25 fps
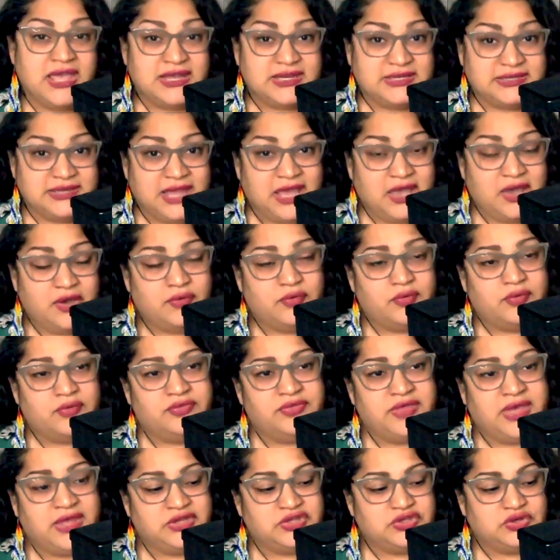Now,
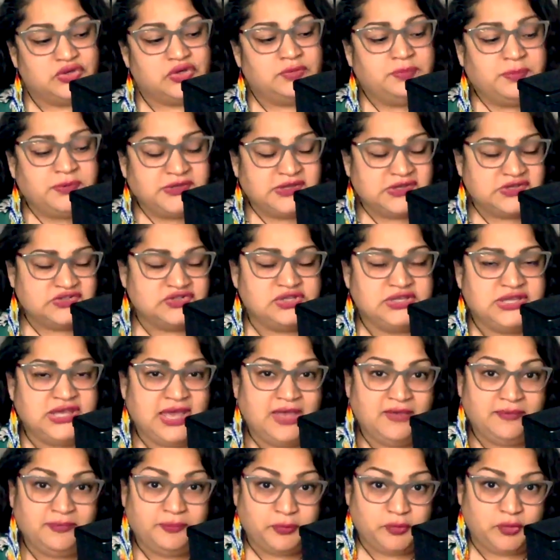that you could potentially
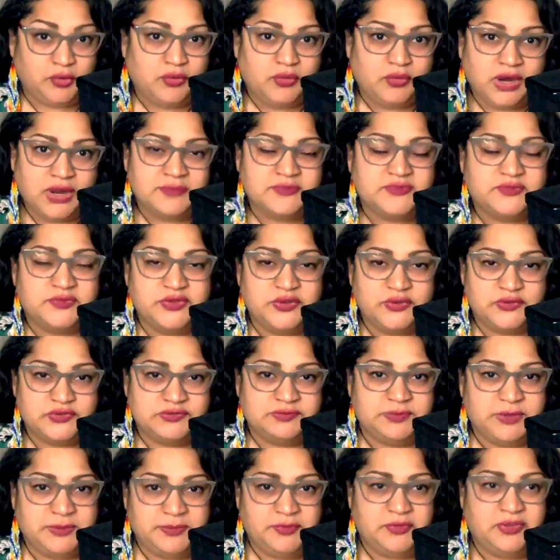have programs with those
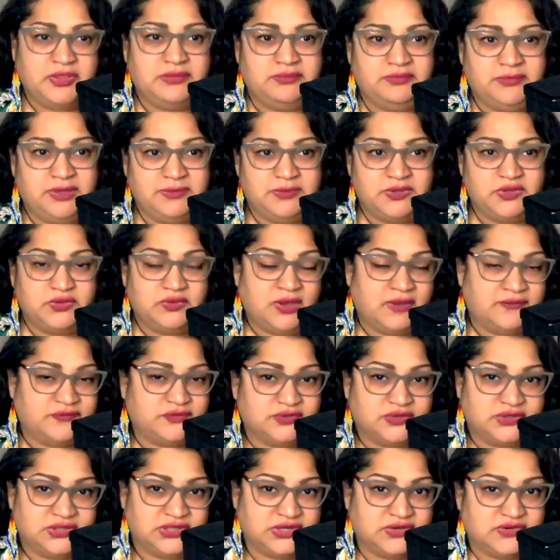people, and maybe you have to
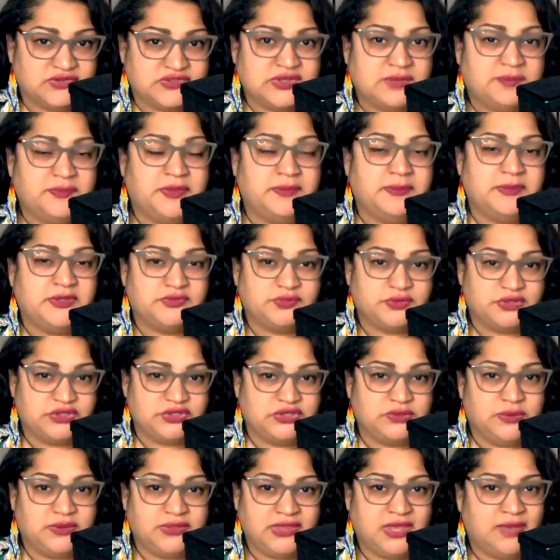clear something between
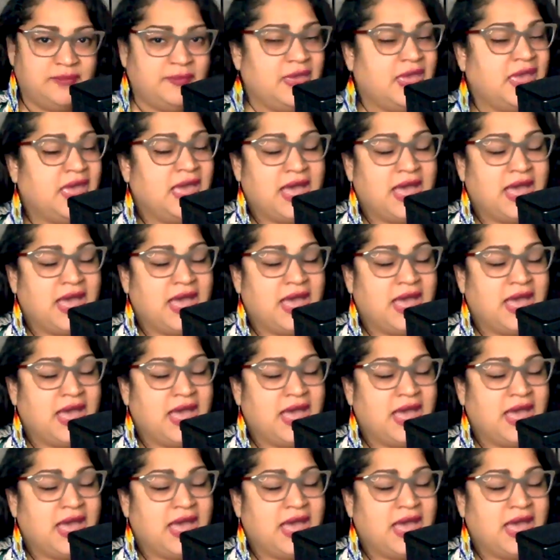you and them.